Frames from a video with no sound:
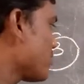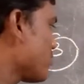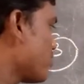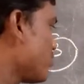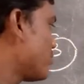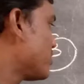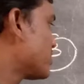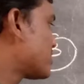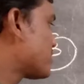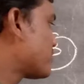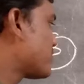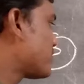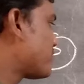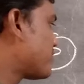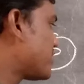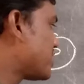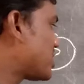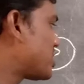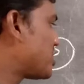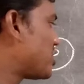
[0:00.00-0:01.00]
moves with
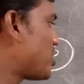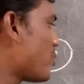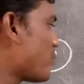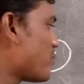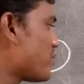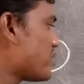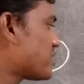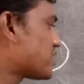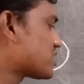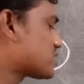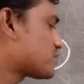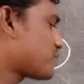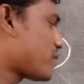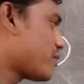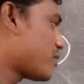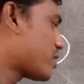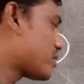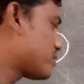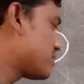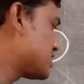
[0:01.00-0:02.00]
50 kilometers per
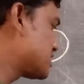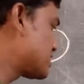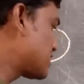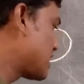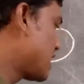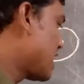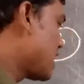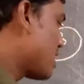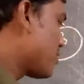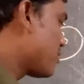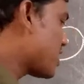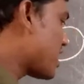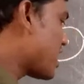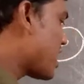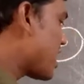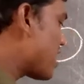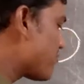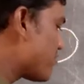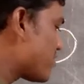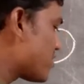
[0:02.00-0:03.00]
hour means,
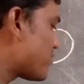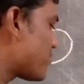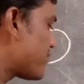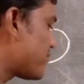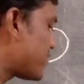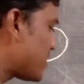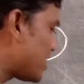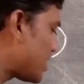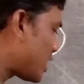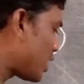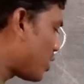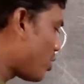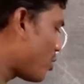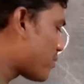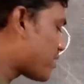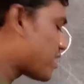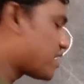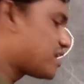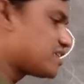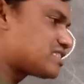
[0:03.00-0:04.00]
okay, every 50
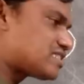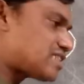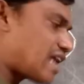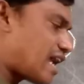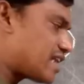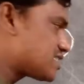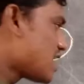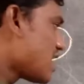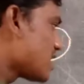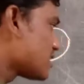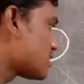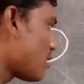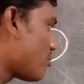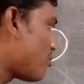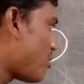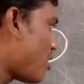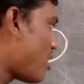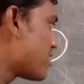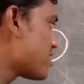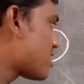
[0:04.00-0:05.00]
kilometer distance the
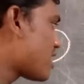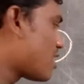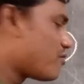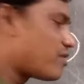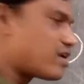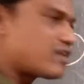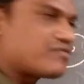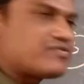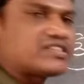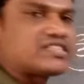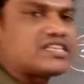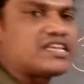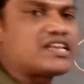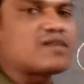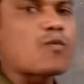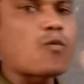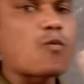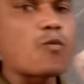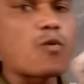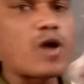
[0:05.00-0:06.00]
body covered
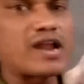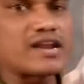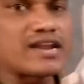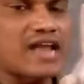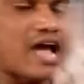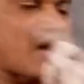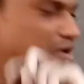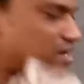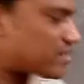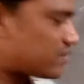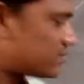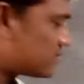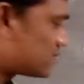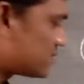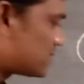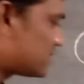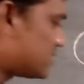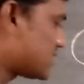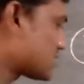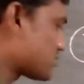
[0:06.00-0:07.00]
within 1 hour.
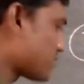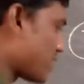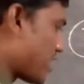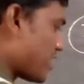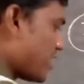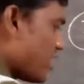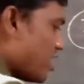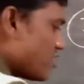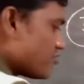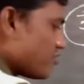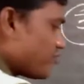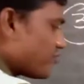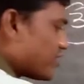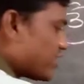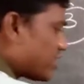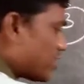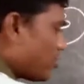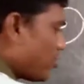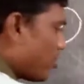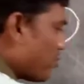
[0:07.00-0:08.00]
That's why
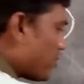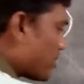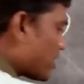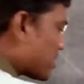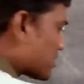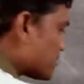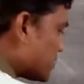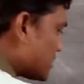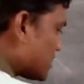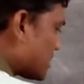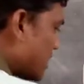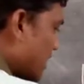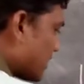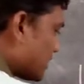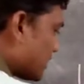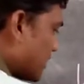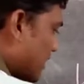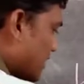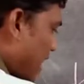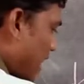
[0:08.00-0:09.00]
50 kilometers means
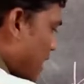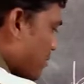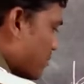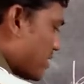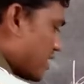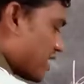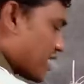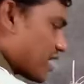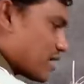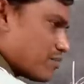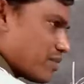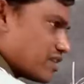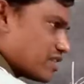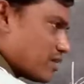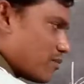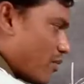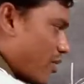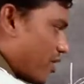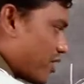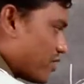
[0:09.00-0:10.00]
the time taken by the
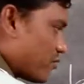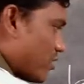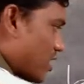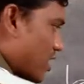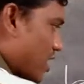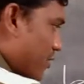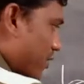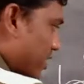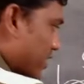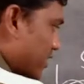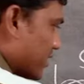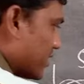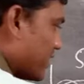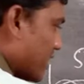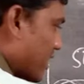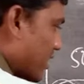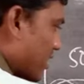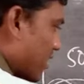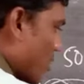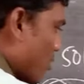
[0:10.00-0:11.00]
body 1 hour.
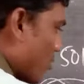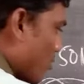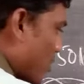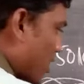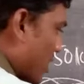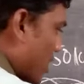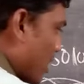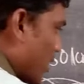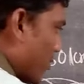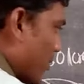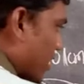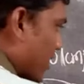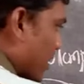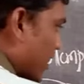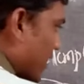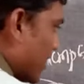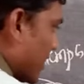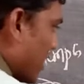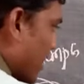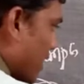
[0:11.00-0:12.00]
Here 1 hour.
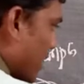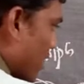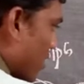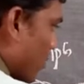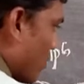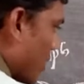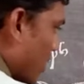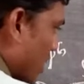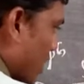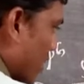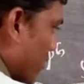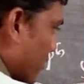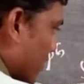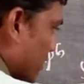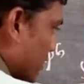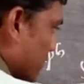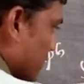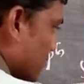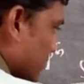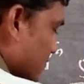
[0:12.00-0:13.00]
Here 1 hour.
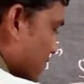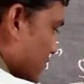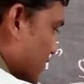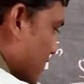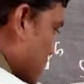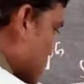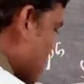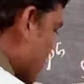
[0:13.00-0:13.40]
That's